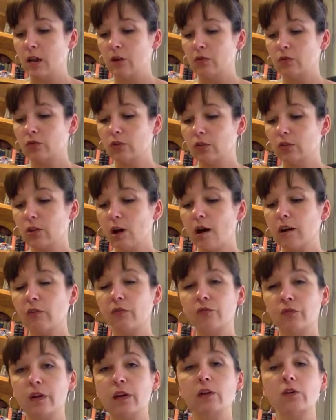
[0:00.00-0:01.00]
There's a lot of
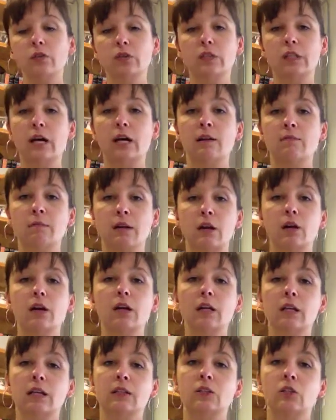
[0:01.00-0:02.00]
fears that
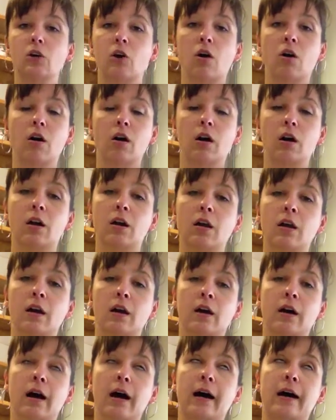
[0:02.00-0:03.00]
Americans are
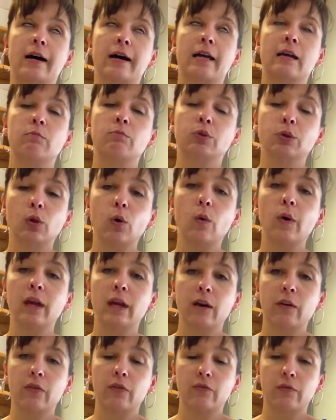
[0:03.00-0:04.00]

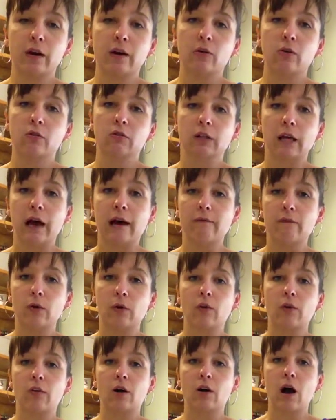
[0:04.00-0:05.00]
employing on the federal
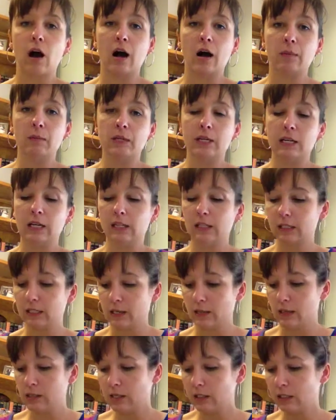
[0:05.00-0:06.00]
level communists,
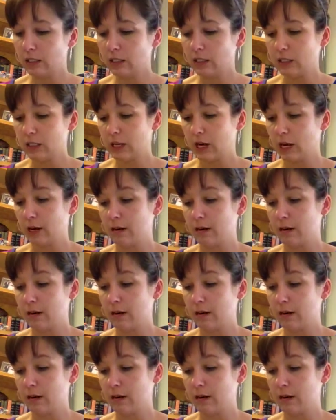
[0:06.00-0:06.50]
and this is